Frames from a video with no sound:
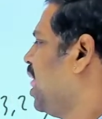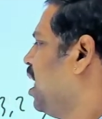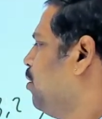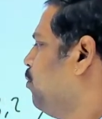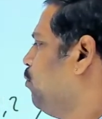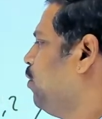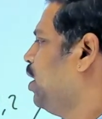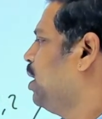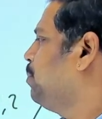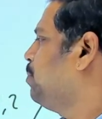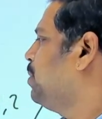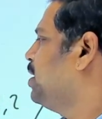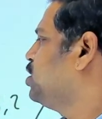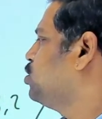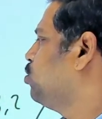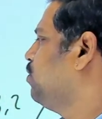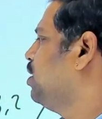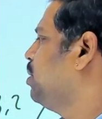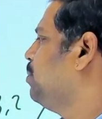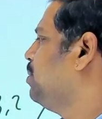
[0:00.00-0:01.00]
1 plus
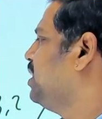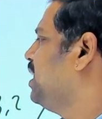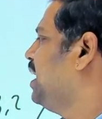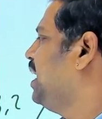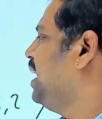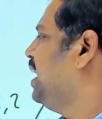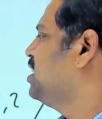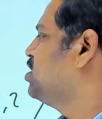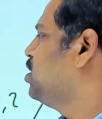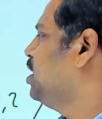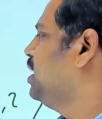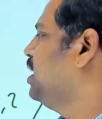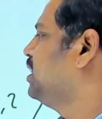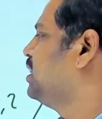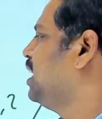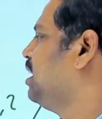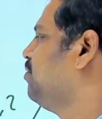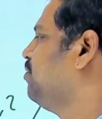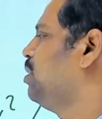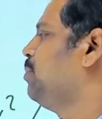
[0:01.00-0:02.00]
2 will be there. Additionally
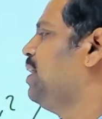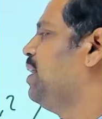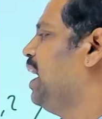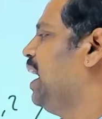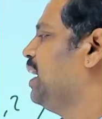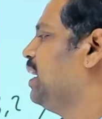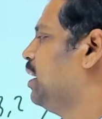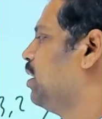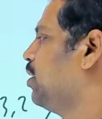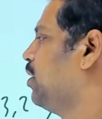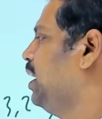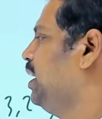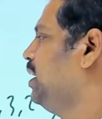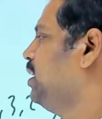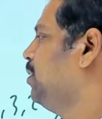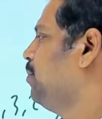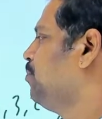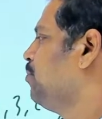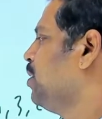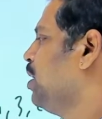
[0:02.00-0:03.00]
3 will be added, right?
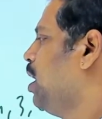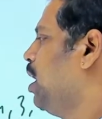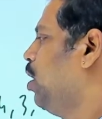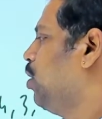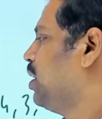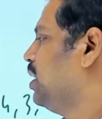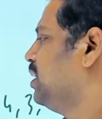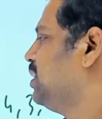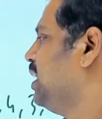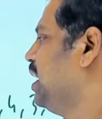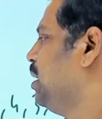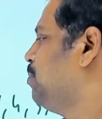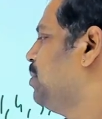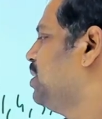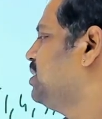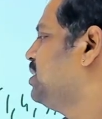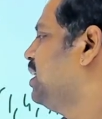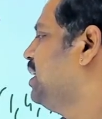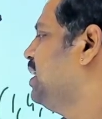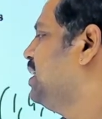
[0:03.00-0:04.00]
Okay, 3
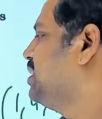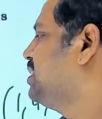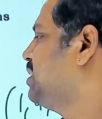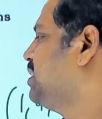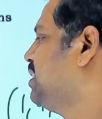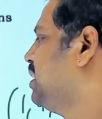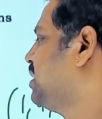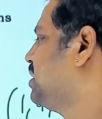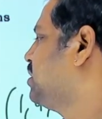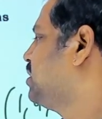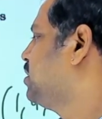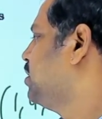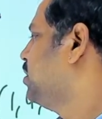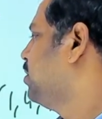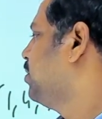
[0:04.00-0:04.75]
plus 3 is 6.